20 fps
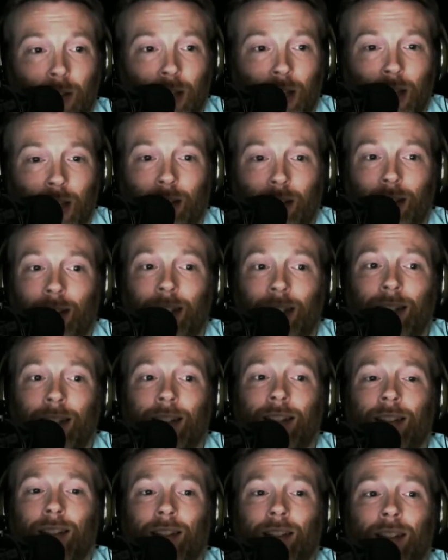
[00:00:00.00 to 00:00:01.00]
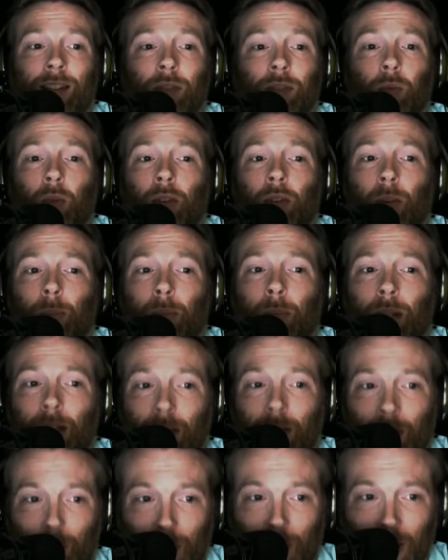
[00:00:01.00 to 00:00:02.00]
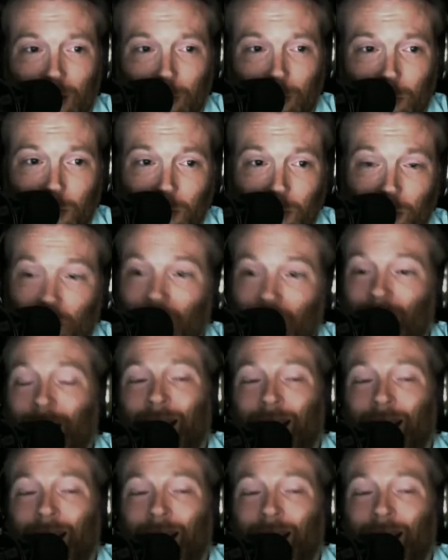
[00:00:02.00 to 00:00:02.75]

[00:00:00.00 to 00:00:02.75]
This is one of the biggest spending bills,